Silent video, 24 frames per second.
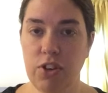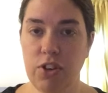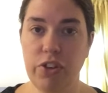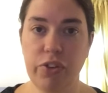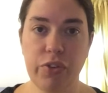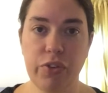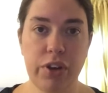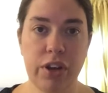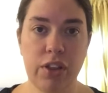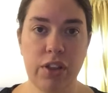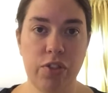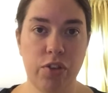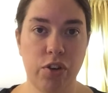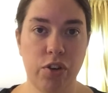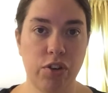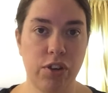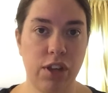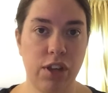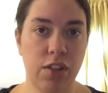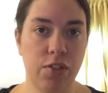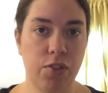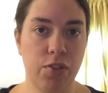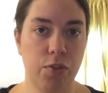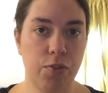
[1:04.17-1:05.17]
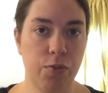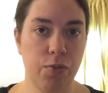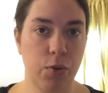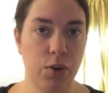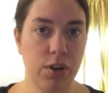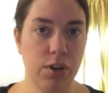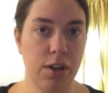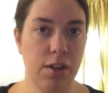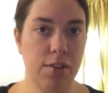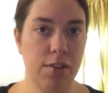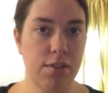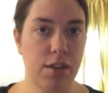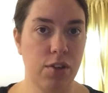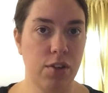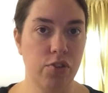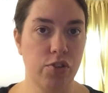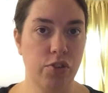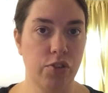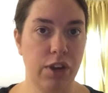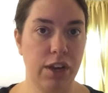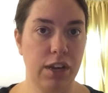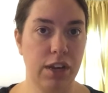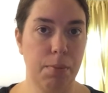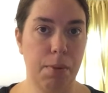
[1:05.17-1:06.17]
do it in 13th or 14th
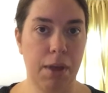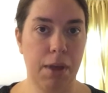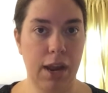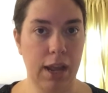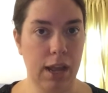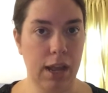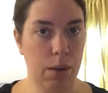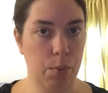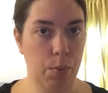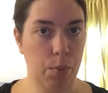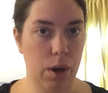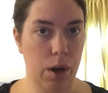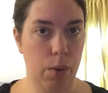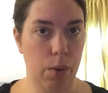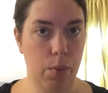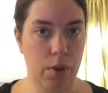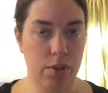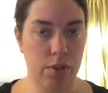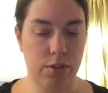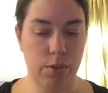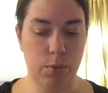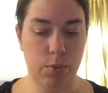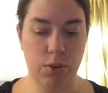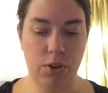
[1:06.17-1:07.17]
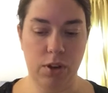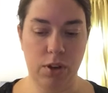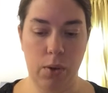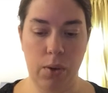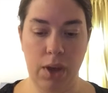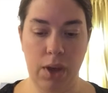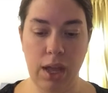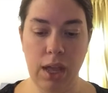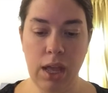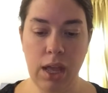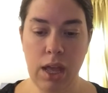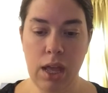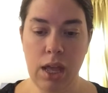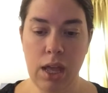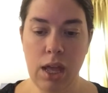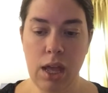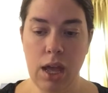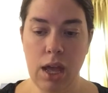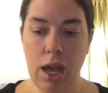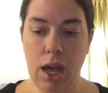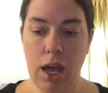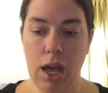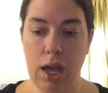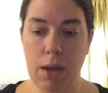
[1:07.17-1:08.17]
century, depending on what it was you were doing.
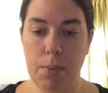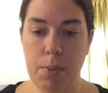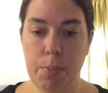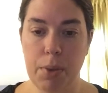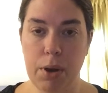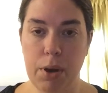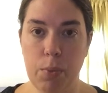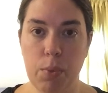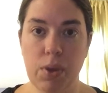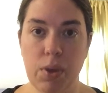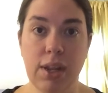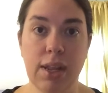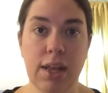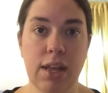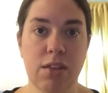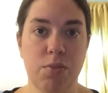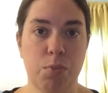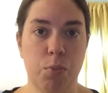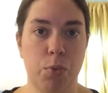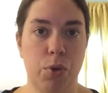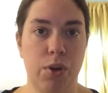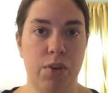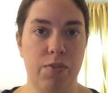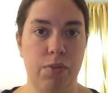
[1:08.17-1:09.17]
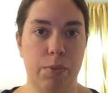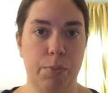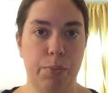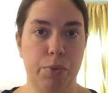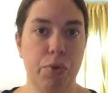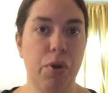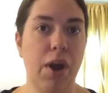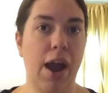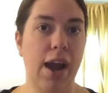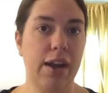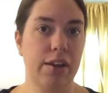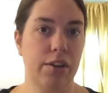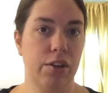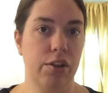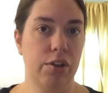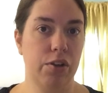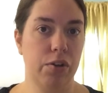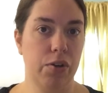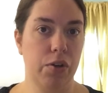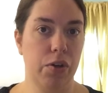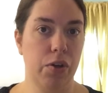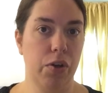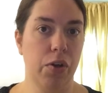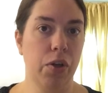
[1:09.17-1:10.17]
But it really is more of a
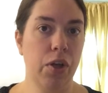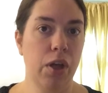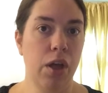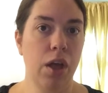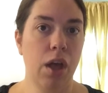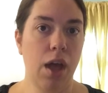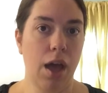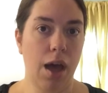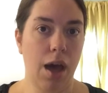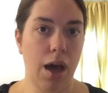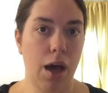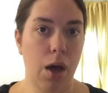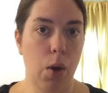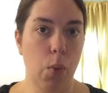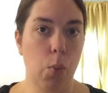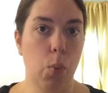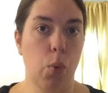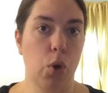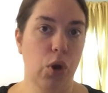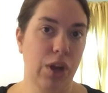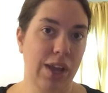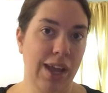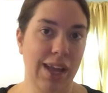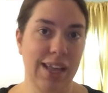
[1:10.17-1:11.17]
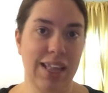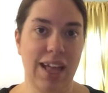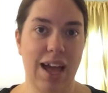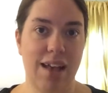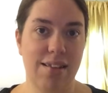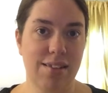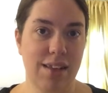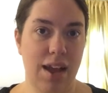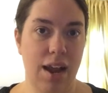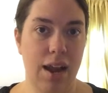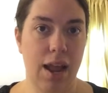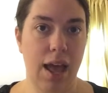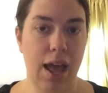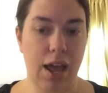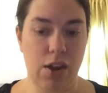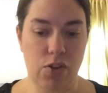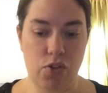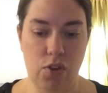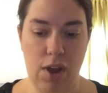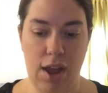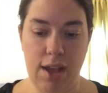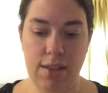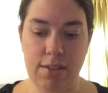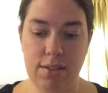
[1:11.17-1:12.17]
practical, working class kind of
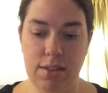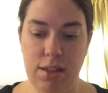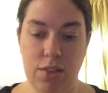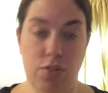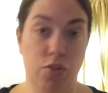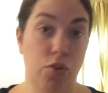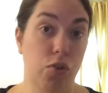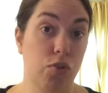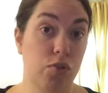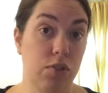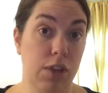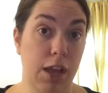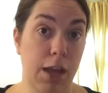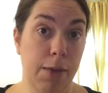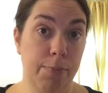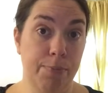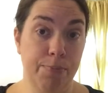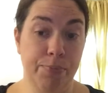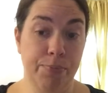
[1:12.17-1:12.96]
headdress, as you'll see.